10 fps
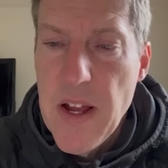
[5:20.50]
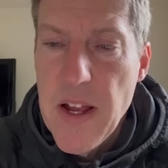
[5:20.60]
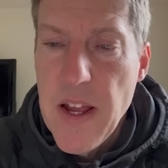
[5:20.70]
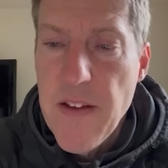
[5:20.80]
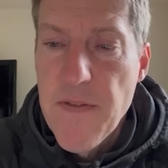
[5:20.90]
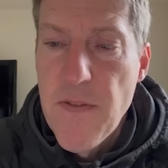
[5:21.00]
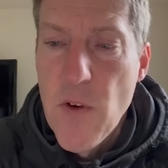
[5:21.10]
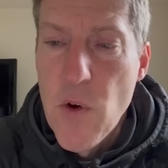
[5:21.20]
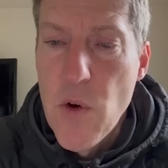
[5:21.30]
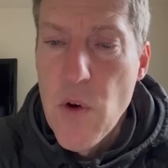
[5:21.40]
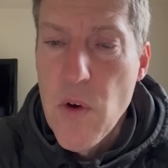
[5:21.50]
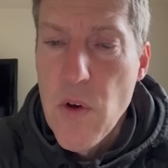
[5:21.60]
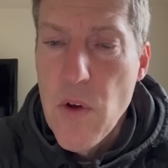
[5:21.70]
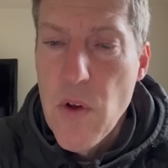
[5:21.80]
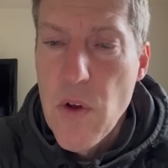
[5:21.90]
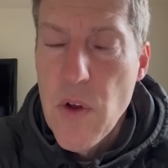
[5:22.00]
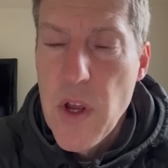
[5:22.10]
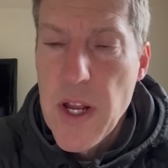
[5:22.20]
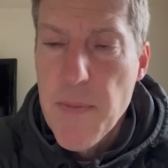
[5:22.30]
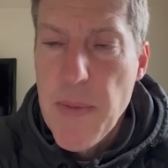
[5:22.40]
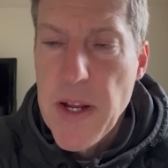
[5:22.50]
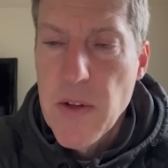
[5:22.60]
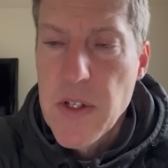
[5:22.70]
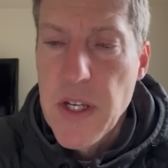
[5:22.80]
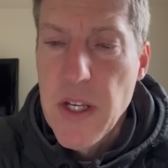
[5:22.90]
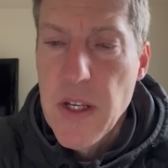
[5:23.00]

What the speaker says: He thought he had a penalty,